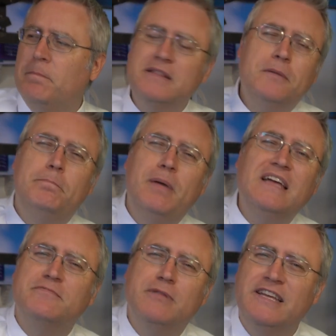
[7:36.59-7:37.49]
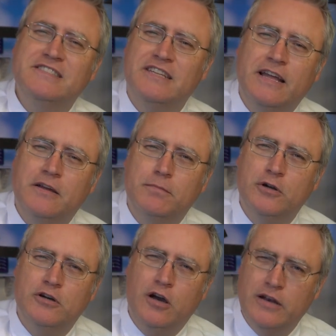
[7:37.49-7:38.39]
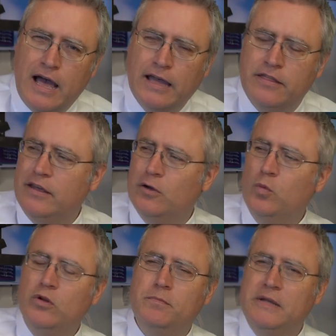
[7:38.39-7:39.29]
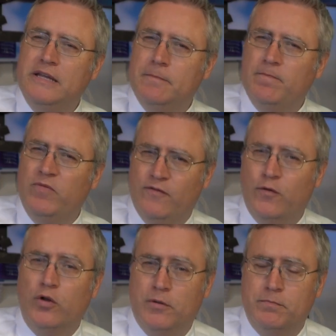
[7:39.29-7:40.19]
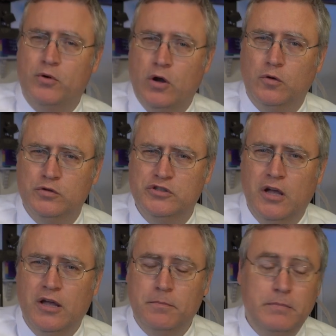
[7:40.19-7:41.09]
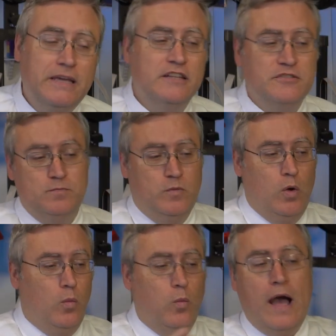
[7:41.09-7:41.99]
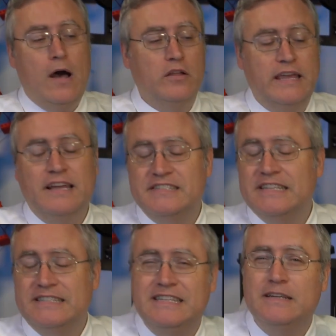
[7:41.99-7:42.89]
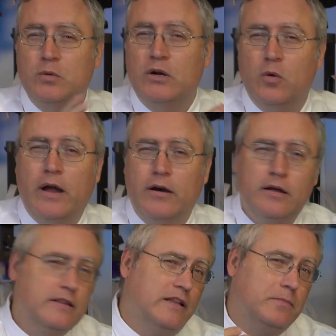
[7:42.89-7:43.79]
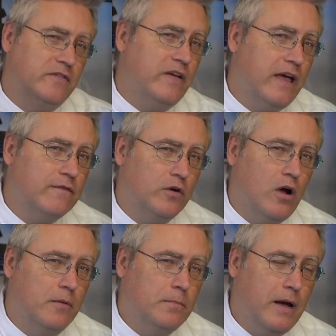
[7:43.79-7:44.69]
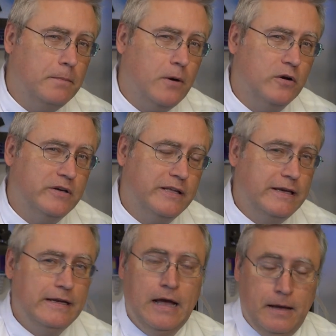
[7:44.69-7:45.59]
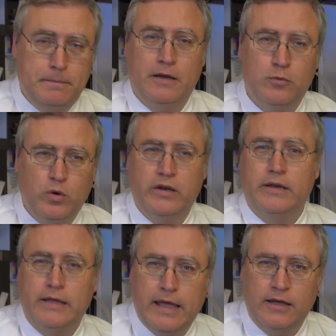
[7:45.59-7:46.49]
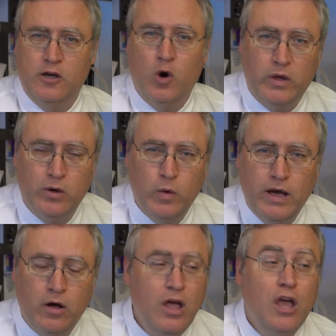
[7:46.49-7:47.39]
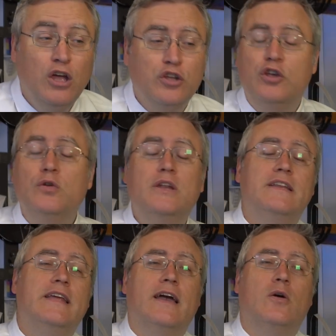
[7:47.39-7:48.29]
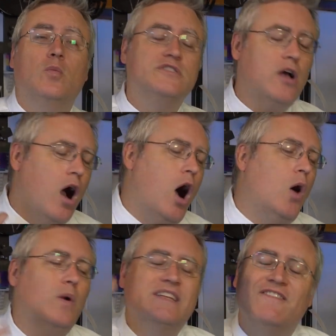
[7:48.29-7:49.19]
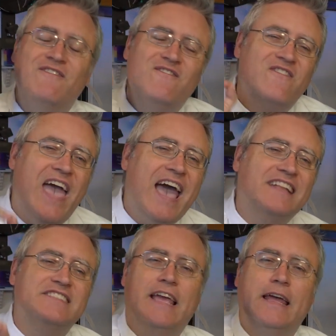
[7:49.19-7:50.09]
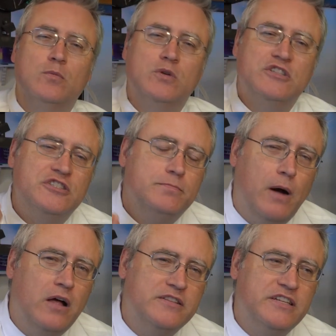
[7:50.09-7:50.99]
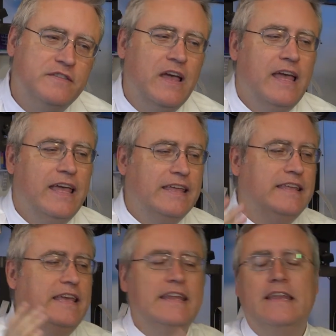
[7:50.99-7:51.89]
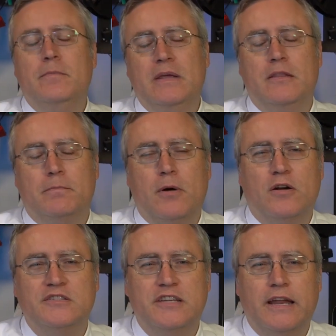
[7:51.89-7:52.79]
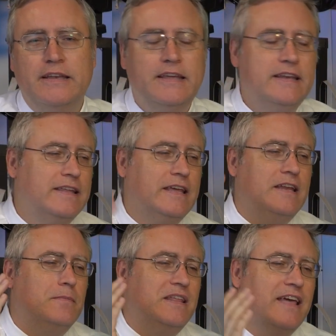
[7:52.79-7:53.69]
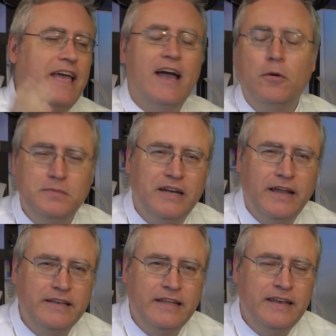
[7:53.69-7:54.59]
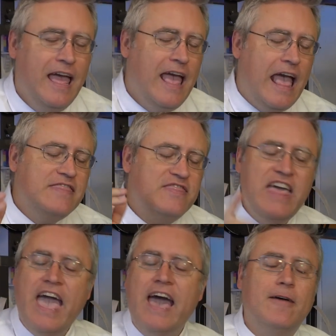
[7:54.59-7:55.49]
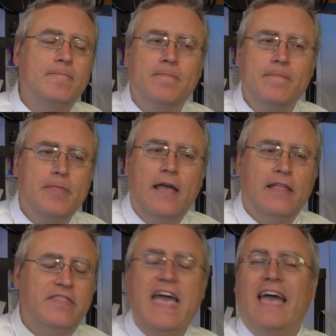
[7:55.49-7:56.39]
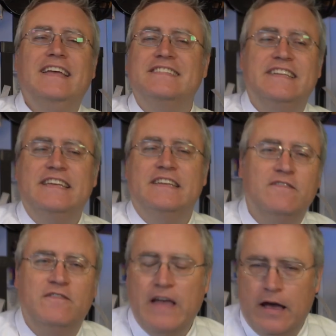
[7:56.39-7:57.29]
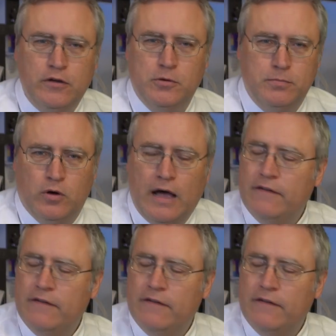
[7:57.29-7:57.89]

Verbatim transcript: But the best place that I could put it on, I think, would be for the pros, because while yes, it did require a little bit of effort on my part to get it up and running and going well, QIDI Tech was always fast and responsive in getting me the parts that I need and getting me the help that I need, and that is invaluable.